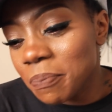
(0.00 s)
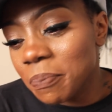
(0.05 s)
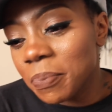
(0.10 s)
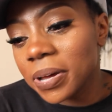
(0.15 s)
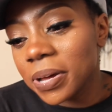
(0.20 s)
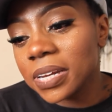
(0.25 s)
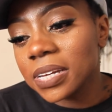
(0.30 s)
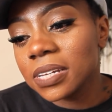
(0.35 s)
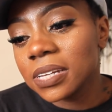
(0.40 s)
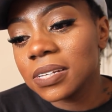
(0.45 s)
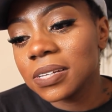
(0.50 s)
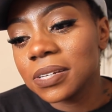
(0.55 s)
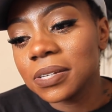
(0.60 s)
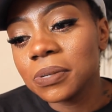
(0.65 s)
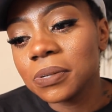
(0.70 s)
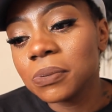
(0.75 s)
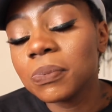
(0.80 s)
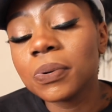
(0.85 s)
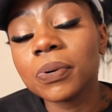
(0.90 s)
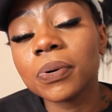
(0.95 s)
But
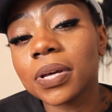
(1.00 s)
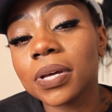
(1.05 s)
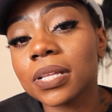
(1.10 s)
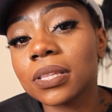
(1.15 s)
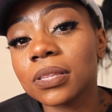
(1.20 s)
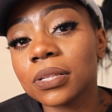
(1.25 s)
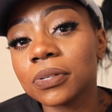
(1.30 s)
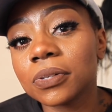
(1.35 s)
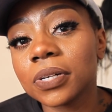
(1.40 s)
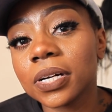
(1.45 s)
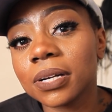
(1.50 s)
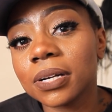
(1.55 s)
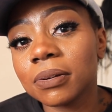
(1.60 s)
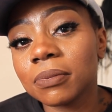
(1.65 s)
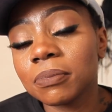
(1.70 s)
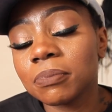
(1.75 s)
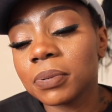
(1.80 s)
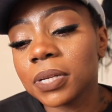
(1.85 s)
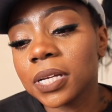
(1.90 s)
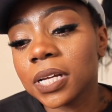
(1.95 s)
you will get through it,
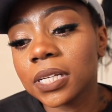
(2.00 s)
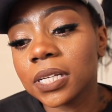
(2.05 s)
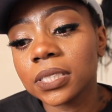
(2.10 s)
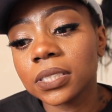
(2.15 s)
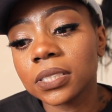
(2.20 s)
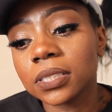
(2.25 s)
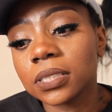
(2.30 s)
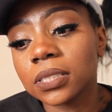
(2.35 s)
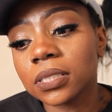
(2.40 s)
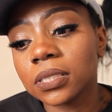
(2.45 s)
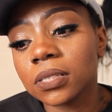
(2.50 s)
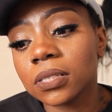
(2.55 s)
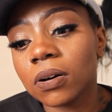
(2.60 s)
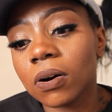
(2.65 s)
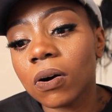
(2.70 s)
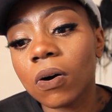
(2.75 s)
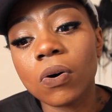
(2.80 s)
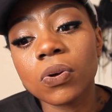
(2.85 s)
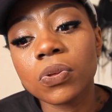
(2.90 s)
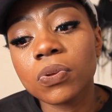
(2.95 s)
because
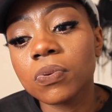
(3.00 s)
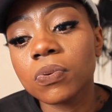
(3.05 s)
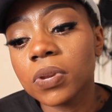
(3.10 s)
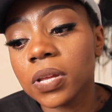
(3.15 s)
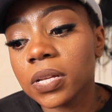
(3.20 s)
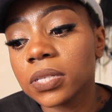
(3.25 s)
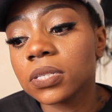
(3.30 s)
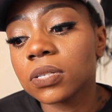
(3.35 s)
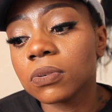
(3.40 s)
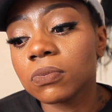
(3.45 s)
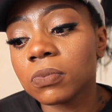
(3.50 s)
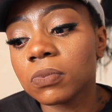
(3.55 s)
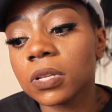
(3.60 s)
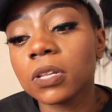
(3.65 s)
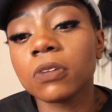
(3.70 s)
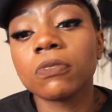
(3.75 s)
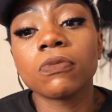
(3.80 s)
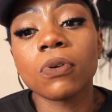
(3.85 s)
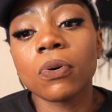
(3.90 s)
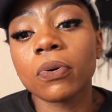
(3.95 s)
all you need to
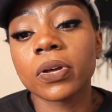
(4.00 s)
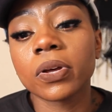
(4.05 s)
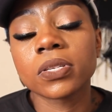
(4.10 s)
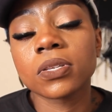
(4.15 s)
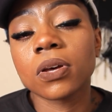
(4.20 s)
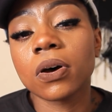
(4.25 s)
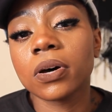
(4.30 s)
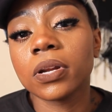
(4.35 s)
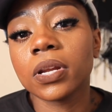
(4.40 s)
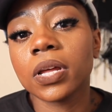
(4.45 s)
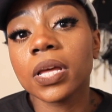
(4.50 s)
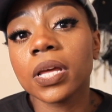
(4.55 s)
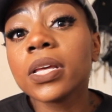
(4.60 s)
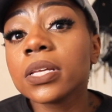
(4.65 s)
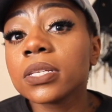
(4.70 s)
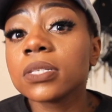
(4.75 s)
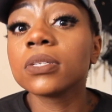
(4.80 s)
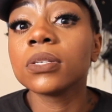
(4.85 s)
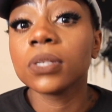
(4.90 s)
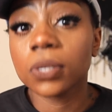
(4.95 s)
really focus on
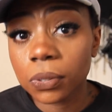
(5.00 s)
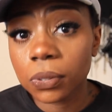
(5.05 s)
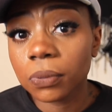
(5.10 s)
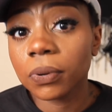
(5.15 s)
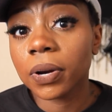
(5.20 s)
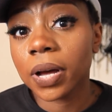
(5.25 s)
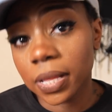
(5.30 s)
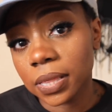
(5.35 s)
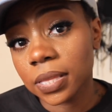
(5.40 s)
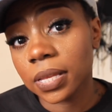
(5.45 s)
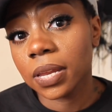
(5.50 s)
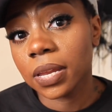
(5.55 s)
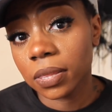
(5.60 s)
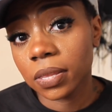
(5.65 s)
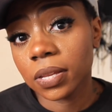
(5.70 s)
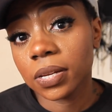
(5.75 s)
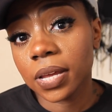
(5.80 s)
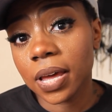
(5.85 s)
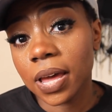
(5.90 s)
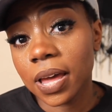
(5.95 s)
is you at the end
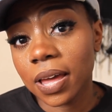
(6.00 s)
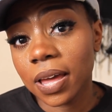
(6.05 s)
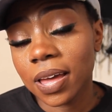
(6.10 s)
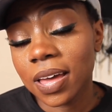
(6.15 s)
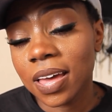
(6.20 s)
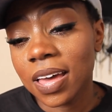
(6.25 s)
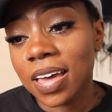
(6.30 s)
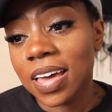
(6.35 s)
of the day.